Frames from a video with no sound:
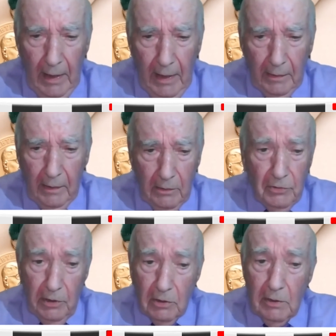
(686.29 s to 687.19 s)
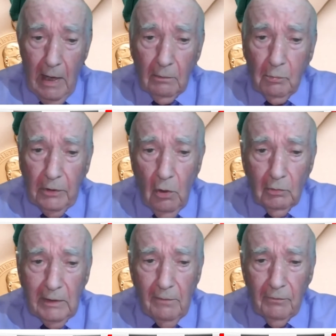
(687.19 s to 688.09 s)
And it's just that we
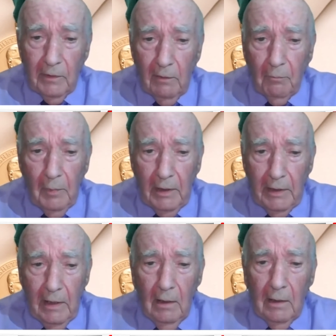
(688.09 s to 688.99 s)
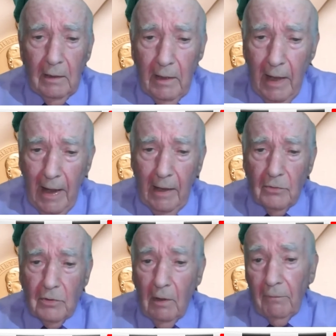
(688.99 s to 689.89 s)
don't leave enough money in the
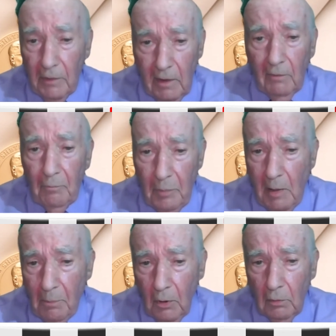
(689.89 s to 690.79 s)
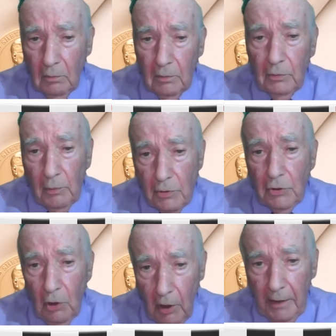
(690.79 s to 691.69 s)
hands of enough people to
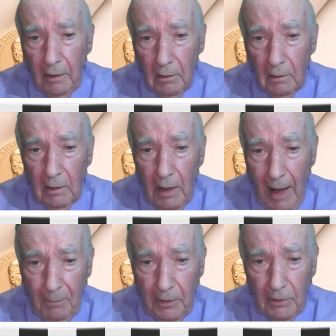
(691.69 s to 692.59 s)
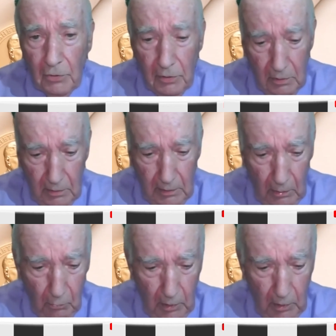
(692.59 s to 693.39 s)
enjoy happiness and